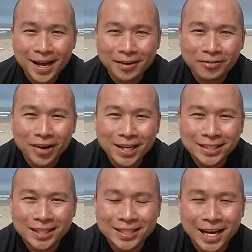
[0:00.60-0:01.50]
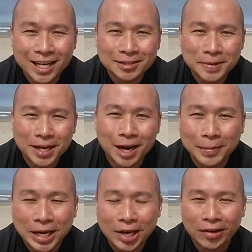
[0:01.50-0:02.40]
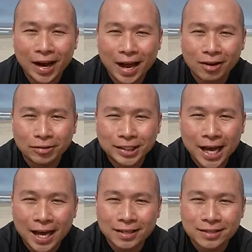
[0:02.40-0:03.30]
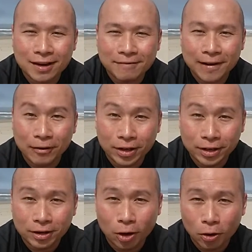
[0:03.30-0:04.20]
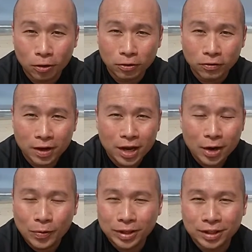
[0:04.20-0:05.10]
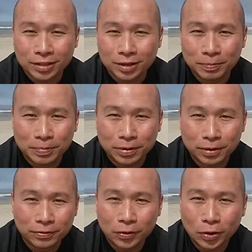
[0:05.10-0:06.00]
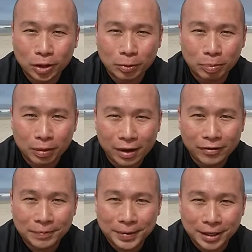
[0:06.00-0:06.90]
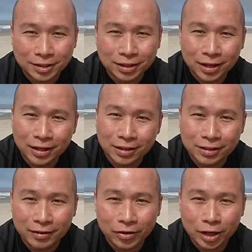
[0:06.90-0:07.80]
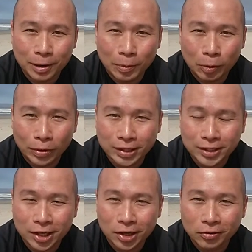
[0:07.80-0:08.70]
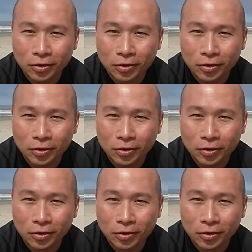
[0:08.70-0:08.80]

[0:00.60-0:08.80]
Hey friends, it's Yasmin. I'm here out at Falcon Cove, which is a beautiful little private beach that I discovered a couple weeks ago.